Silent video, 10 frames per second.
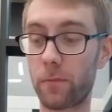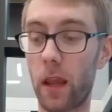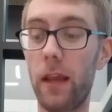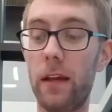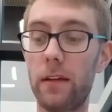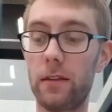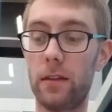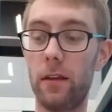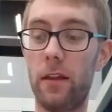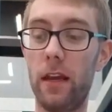
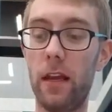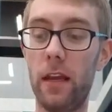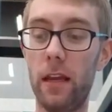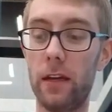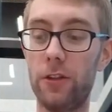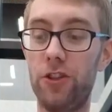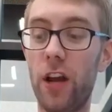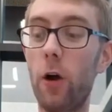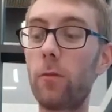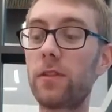is the
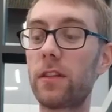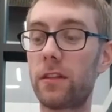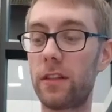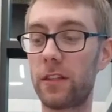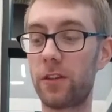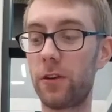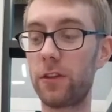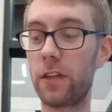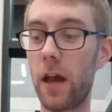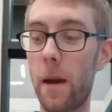Jones
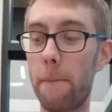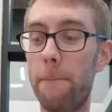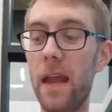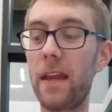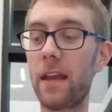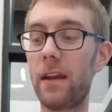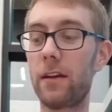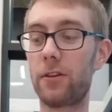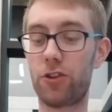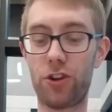Sisters
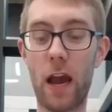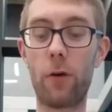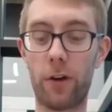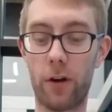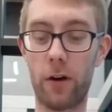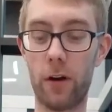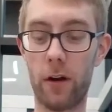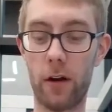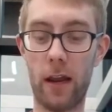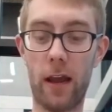Bacon Chowder,
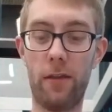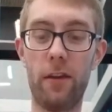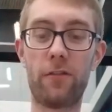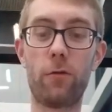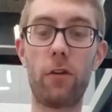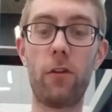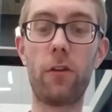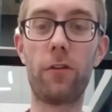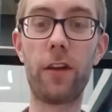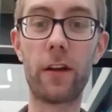and this one a
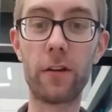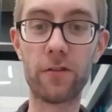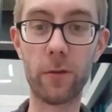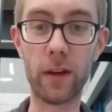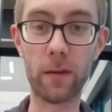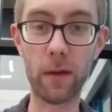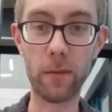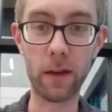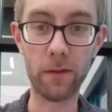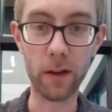little thicker, so we can
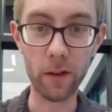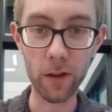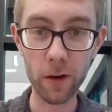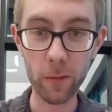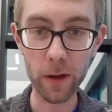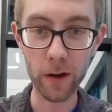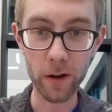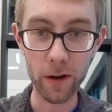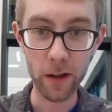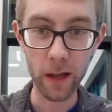maybe give you a little
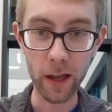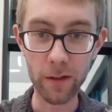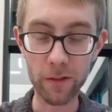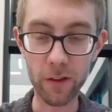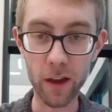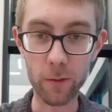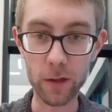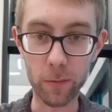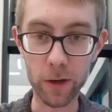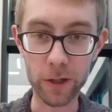better insight
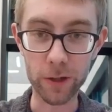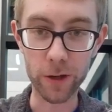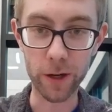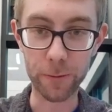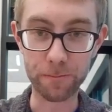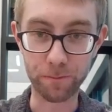with the picture here.